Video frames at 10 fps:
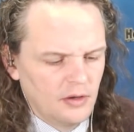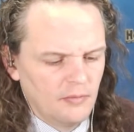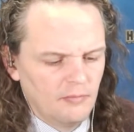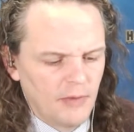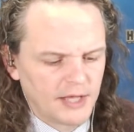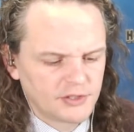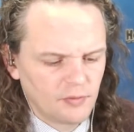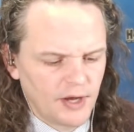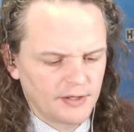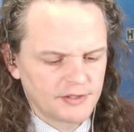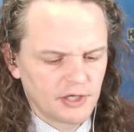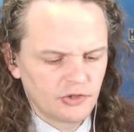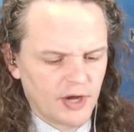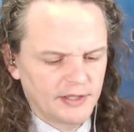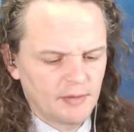mozzarella,
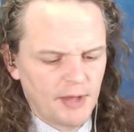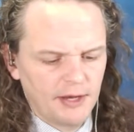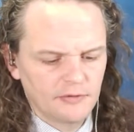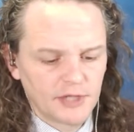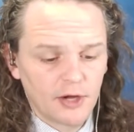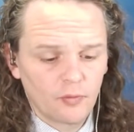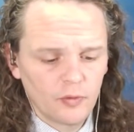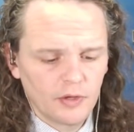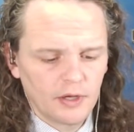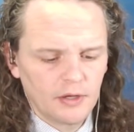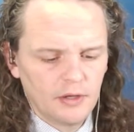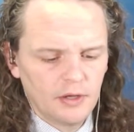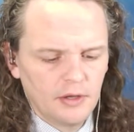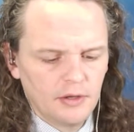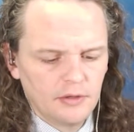sun-dried tomatoes, and arugula,
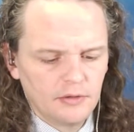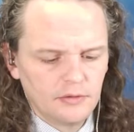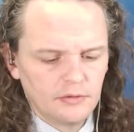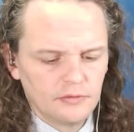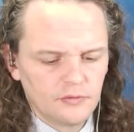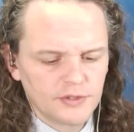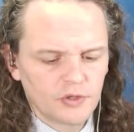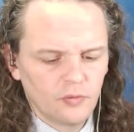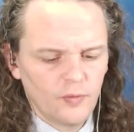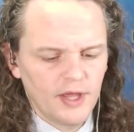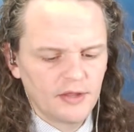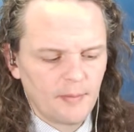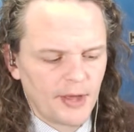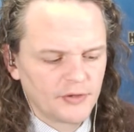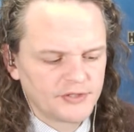drizzled with
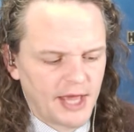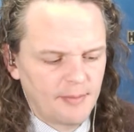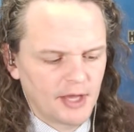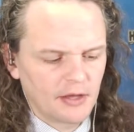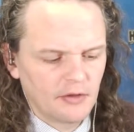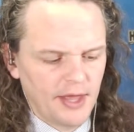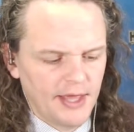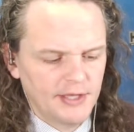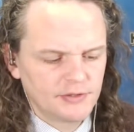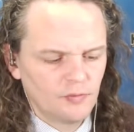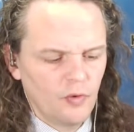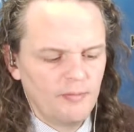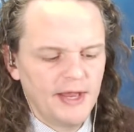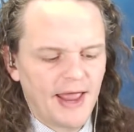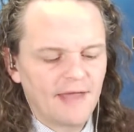balsamic glaze, will
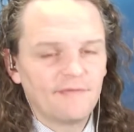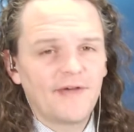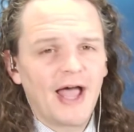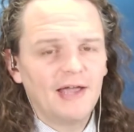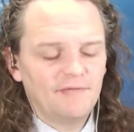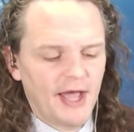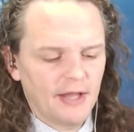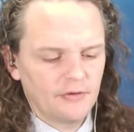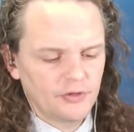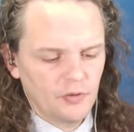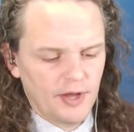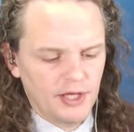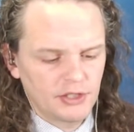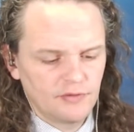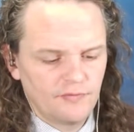mean a $5
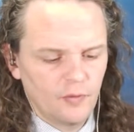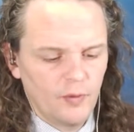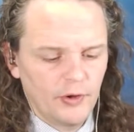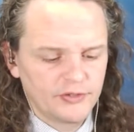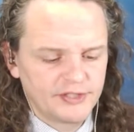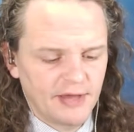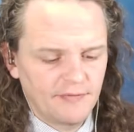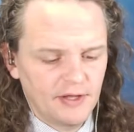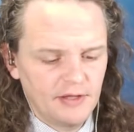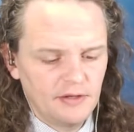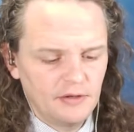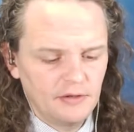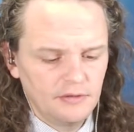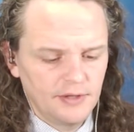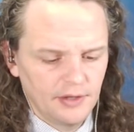donation for widow Stephanie
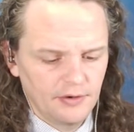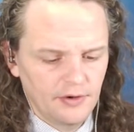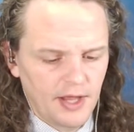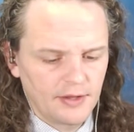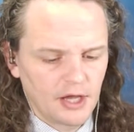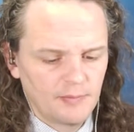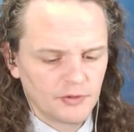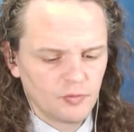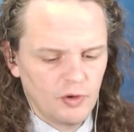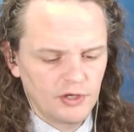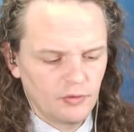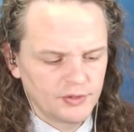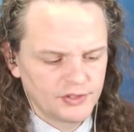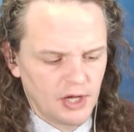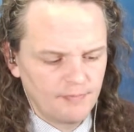Diller and the couple's
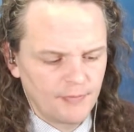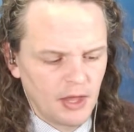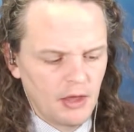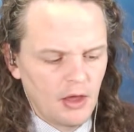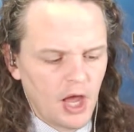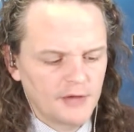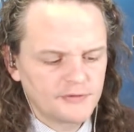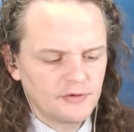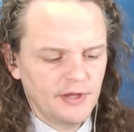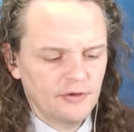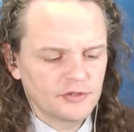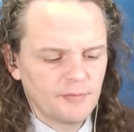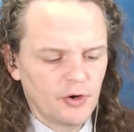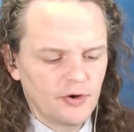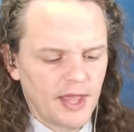1-year-old son. Officer Diller's
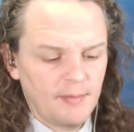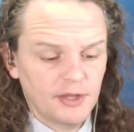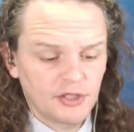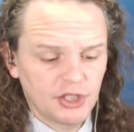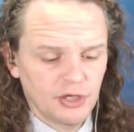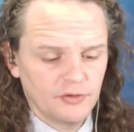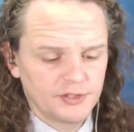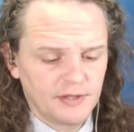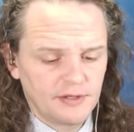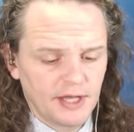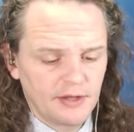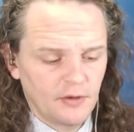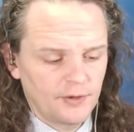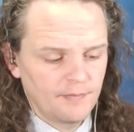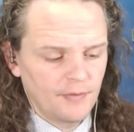murder gave me the chills, said the deli
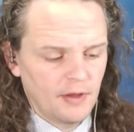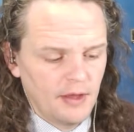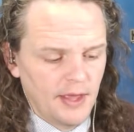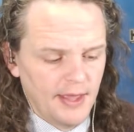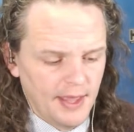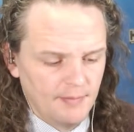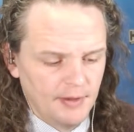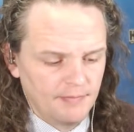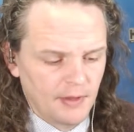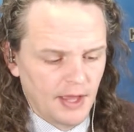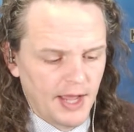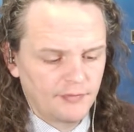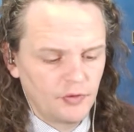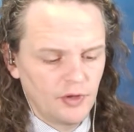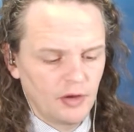owner. It hit me. I
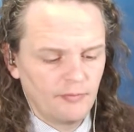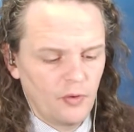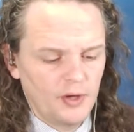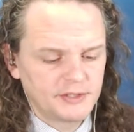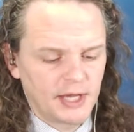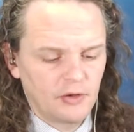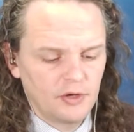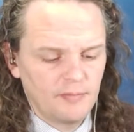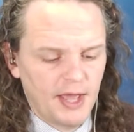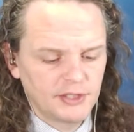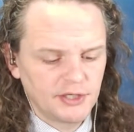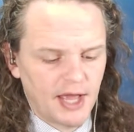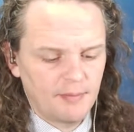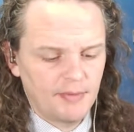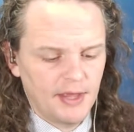have 2 young boys. I couldn't imagine
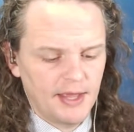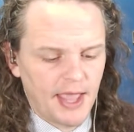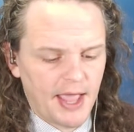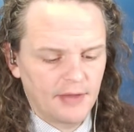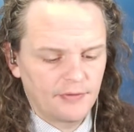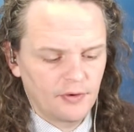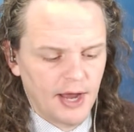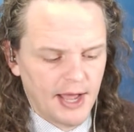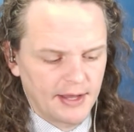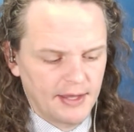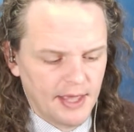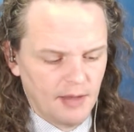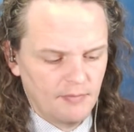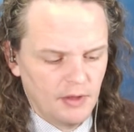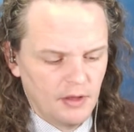not being at their hockey
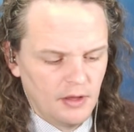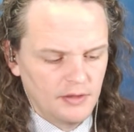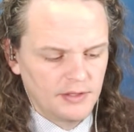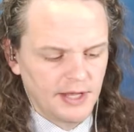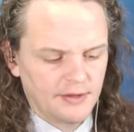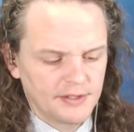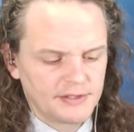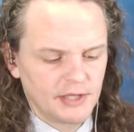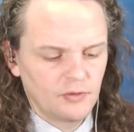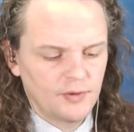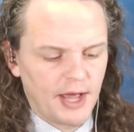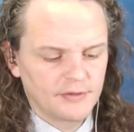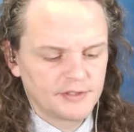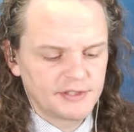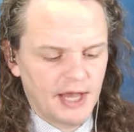game. The deli is set to
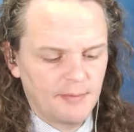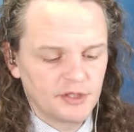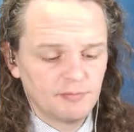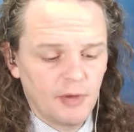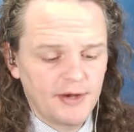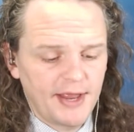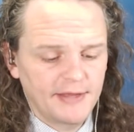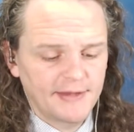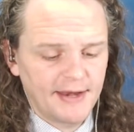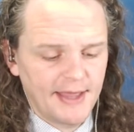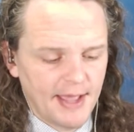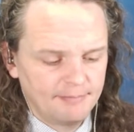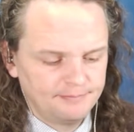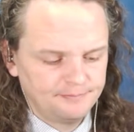announce the sandwich Monday at 10 a.m.